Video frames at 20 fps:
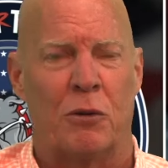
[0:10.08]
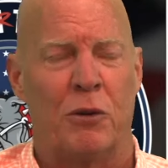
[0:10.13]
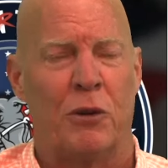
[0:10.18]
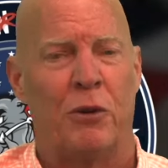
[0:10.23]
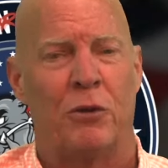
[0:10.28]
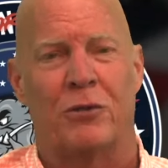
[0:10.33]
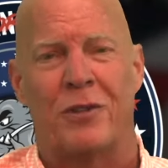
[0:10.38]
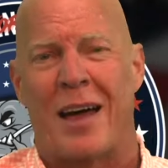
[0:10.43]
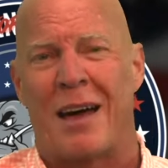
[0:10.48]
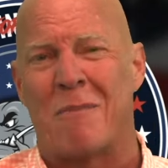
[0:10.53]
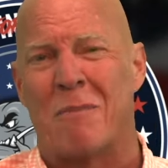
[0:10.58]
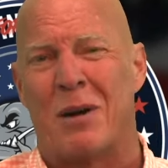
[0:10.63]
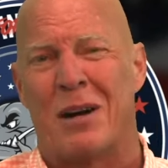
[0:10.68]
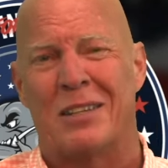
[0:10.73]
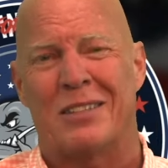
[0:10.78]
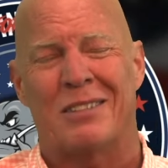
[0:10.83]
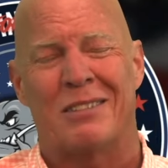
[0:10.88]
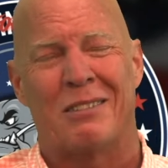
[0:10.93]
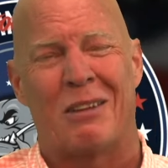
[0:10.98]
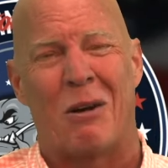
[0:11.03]
News. Not
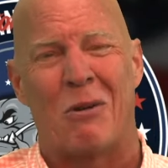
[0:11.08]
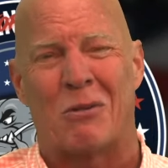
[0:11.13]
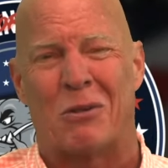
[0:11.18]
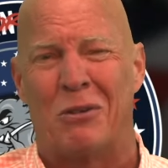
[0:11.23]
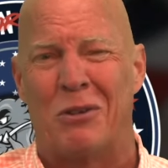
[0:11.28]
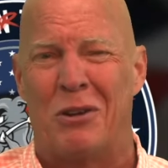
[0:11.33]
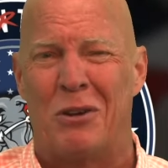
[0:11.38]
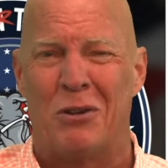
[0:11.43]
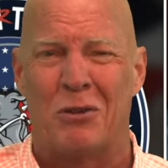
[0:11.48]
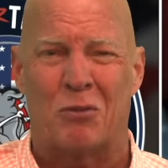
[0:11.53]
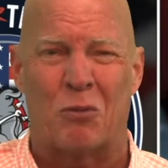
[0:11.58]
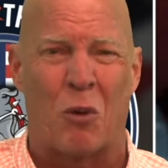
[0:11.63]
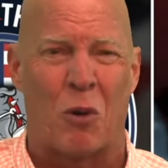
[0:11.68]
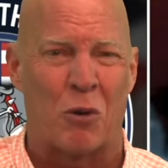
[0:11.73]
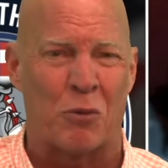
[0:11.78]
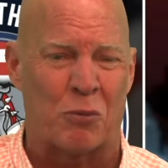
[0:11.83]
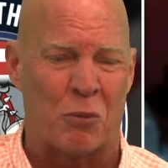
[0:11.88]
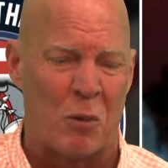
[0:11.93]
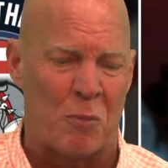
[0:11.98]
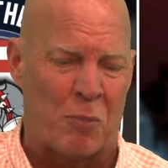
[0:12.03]
much local news
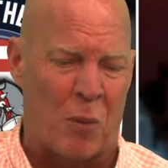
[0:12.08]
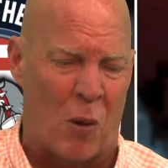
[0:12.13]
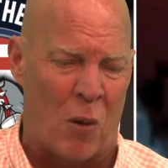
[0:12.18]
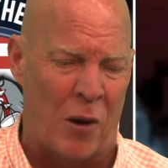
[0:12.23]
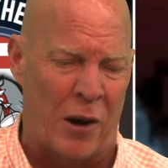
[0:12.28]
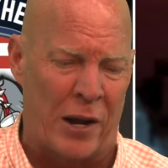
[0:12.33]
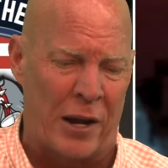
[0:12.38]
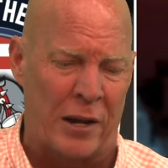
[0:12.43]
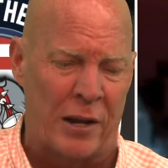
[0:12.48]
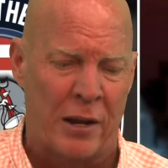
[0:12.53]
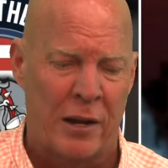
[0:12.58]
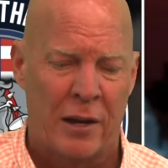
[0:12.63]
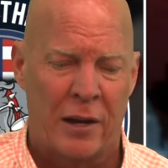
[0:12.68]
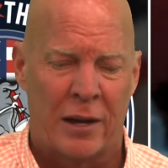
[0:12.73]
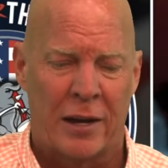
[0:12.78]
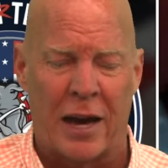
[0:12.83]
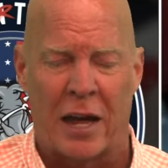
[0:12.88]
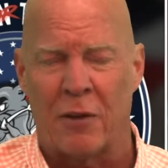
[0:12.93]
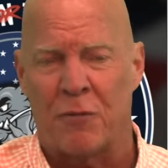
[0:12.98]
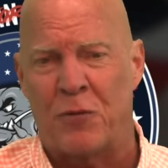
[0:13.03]
worth reporting.
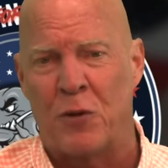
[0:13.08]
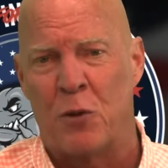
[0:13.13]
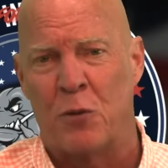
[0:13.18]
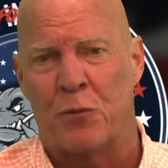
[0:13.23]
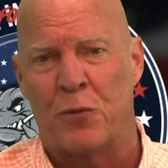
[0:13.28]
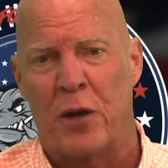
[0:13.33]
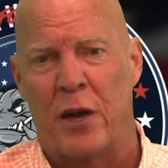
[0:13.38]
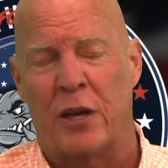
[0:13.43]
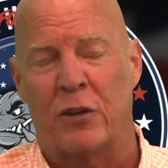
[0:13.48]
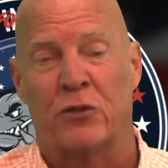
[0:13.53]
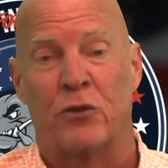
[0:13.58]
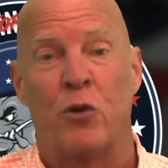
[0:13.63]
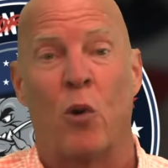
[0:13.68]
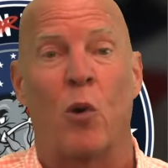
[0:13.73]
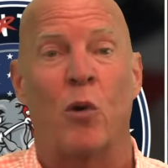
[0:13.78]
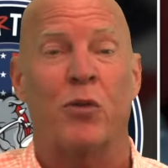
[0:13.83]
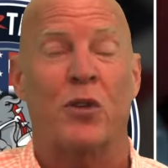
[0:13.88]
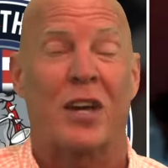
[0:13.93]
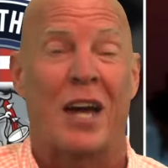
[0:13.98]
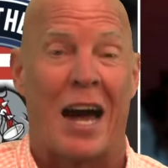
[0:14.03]
Got a few things.
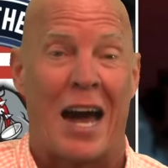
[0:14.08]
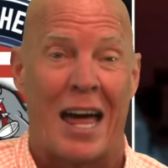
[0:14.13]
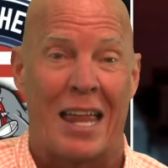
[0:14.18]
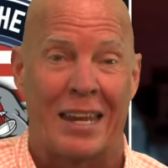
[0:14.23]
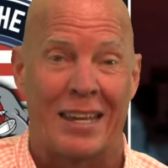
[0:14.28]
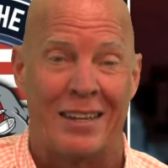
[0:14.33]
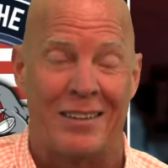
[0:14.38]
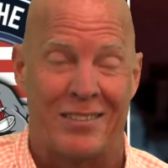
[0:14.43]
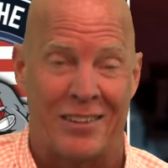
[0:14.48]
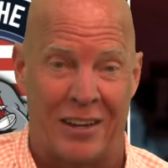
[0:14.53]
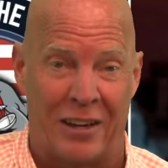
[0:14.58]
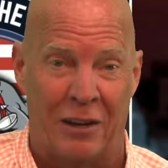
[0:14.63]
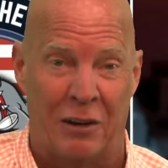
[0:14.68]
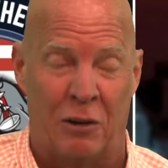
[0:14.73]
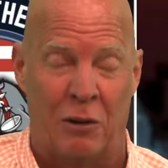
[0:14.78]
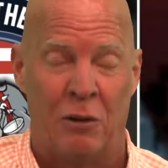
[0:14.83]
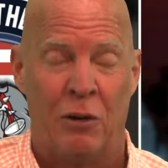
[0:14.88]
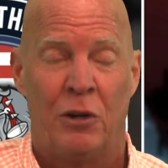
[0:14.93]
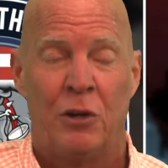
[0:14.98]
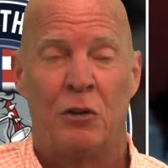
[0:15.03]
North College
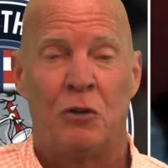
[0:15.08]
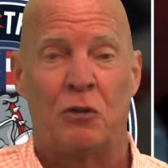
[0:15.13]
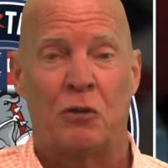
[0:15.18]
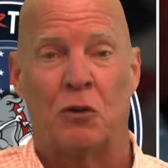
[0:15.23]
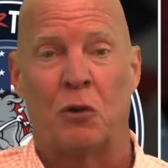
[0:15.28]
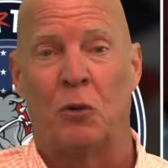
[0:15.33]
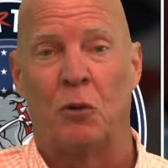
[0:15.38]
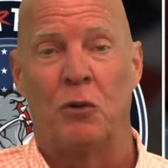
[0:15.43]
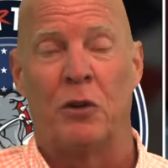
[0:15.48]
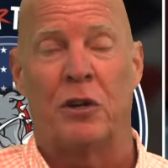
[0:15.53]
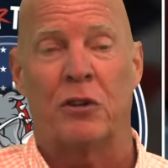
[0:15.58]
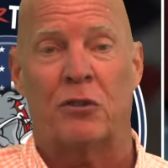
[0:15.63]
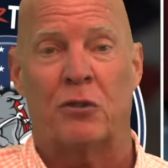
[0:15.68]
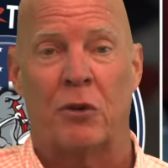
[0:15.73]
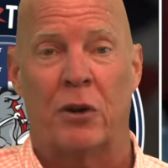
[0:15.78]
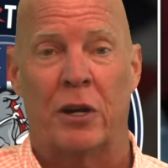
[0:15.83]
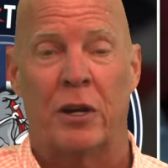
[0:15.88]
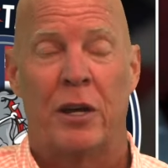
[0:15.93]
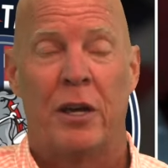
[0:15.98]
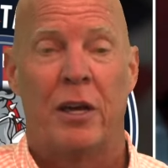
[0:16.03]
Hill School
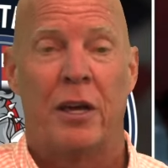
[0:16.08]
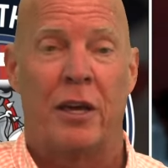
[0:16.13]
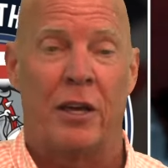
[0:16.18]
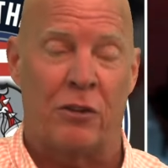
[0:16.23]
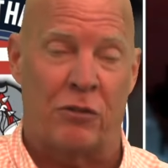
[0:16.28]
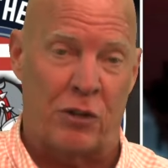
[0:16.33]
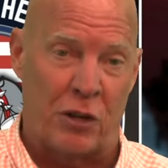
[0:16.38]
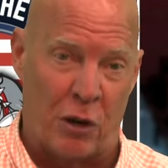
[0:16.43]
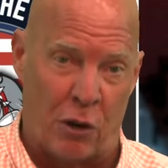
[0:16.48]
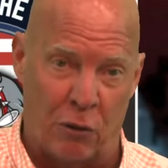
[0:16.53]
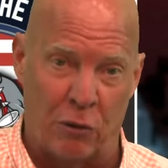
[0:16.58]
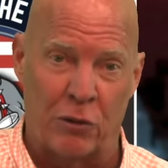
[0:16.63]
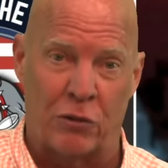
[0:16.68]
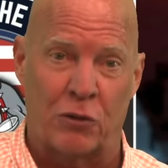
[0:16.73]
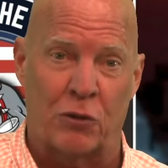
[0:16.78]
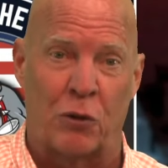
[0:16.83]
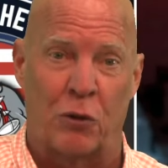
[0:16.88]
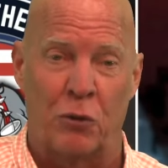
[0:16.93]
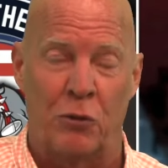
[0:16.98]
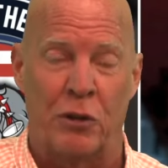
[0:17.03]
District is the only
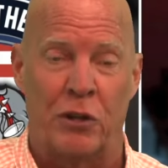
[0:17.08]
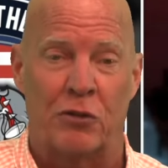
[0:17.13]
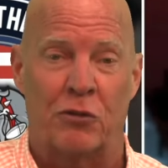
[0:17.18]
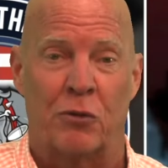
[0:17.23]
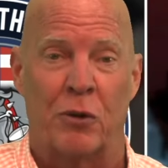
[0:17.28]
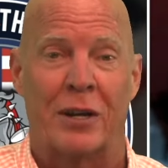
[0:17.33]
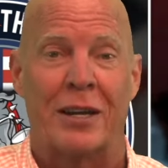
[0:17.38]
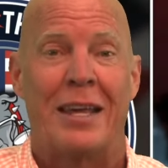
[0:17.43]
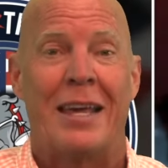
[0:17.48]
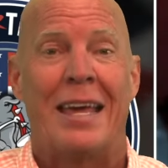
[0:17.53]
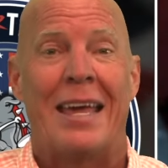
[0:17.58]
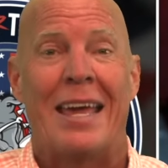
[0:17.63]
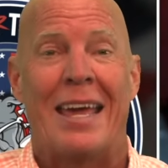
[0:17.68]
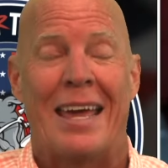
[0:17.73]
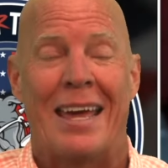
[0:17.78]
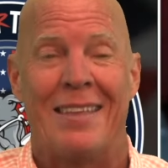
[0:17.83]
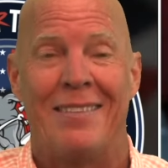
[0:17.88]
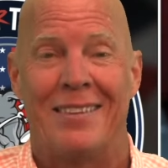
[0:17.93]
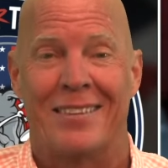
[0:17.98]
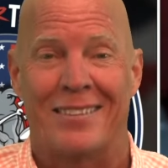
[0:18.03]
school district
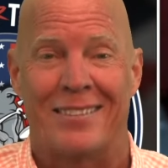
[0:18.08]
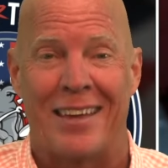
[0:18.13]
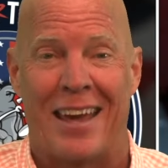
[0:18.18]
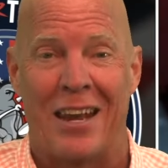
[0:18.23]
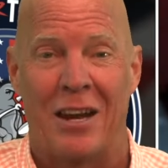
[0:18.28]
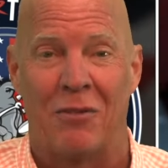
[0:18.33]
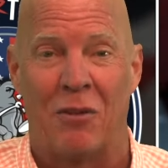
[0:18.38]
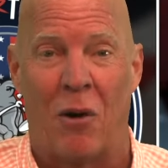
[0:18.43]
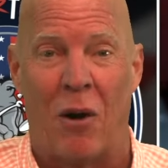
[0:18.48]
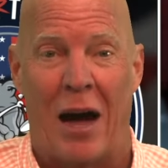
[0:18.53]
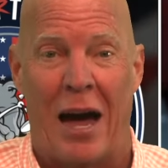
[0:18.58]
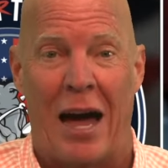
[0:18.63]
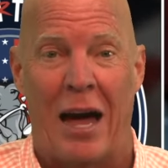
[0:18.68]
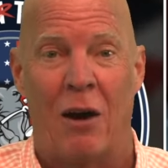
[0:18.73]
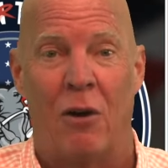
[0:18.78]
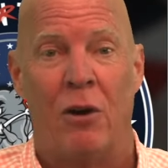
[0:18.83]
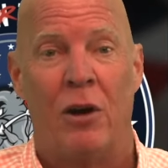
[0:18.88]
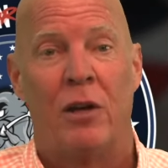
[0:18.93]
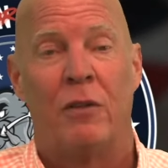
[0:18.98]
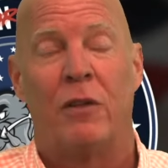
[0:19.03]
in the state of
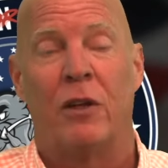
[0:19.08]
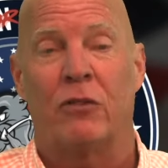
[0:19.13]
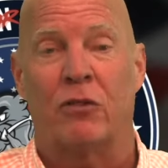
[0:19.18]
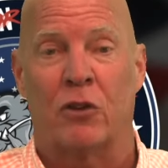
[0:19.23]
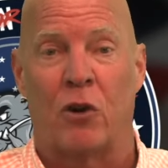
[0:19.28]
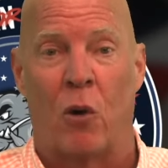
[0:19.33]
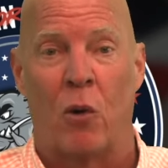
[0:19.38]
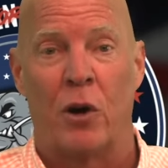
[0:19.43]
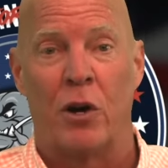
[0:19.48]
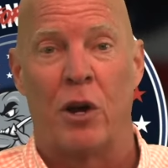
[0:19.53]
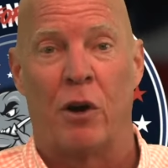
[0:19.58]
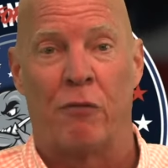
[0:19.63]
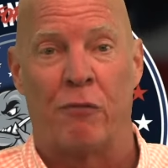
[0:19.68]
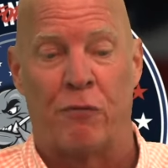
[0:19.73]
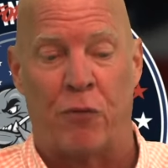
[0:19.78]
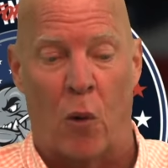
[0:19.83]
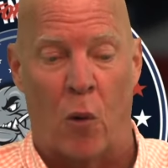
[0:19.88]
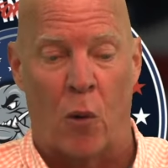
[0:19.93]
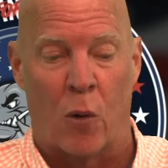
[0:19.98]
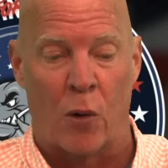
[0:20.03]
Ohio that's going to
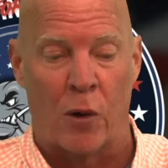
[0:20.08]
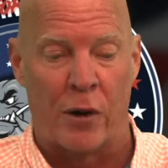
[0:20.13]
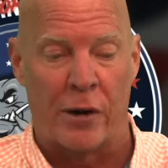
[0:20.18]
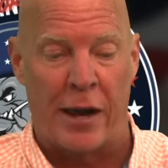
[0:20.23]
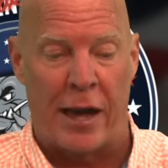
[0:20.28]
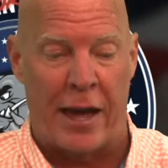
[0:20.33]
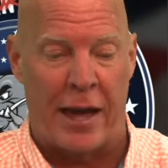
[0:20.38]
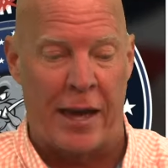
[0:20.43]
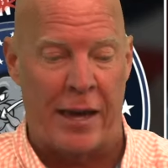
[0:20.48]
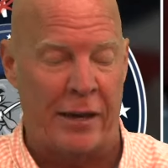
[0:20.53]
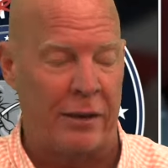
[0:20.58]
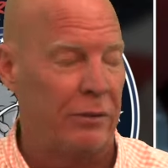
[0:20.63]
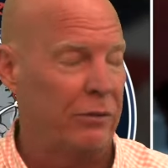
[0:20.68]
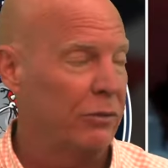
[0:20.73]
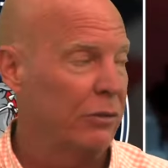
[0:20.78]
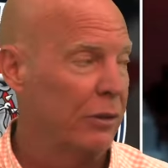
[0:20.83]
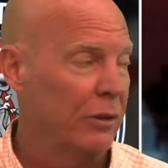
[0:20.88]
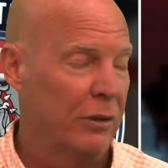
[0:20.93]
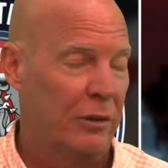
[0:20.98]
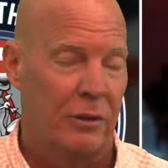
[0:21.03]
4
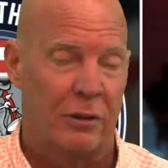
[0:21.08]
days.